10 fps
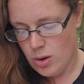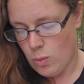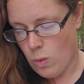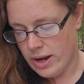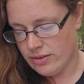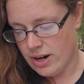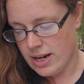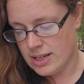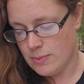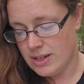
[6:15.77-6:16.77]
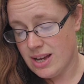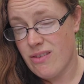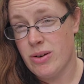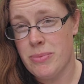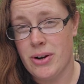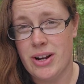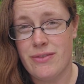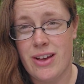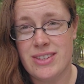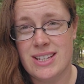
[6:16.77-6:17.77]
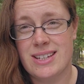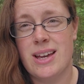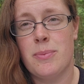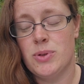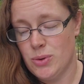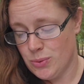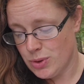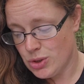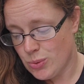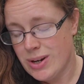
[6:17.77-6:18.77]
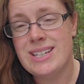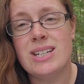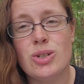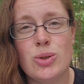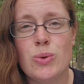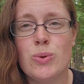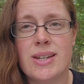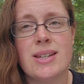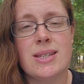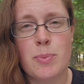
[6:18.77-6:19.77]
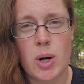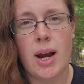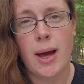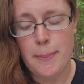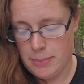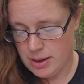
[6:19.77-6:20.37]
White rice went down from 35 cents a cup to 22 cents per cup.